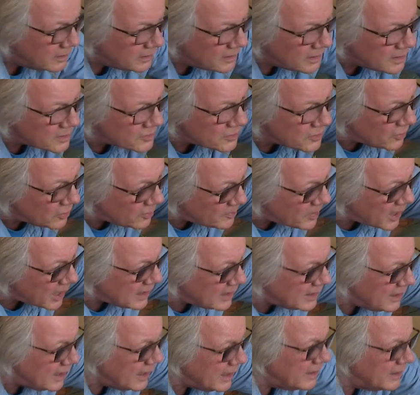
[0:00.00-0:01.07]
That's not a
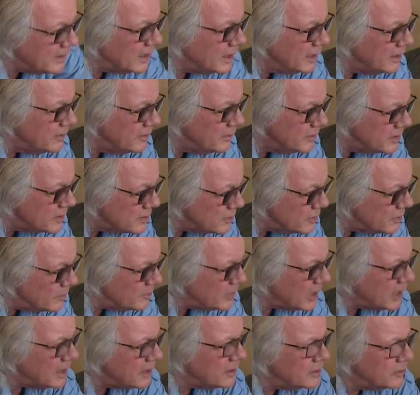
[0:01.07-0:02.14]
bad layer now, that's not
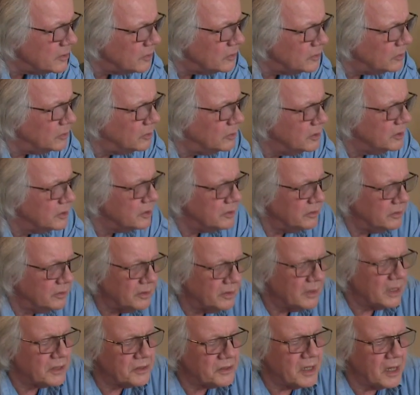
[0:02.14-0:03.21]
bad at all. So
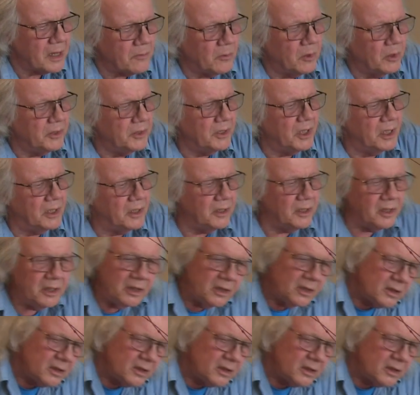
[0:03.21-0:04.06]
that's that one done.